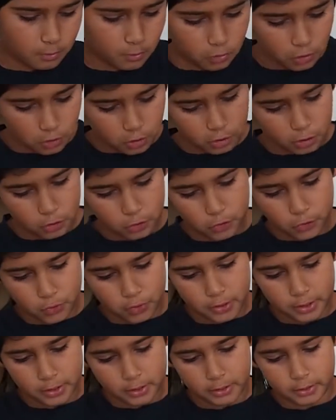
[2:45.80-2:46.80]
Just
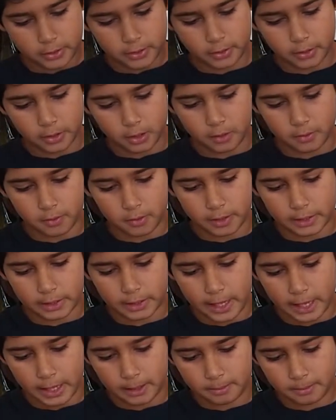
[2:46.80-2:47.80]
drizzle it over the
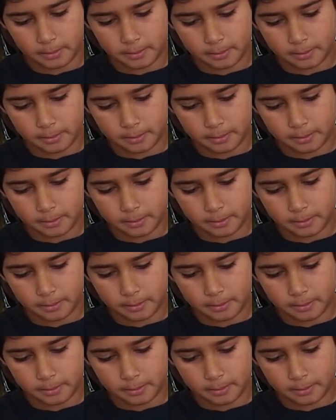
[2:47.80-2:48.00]
lamb,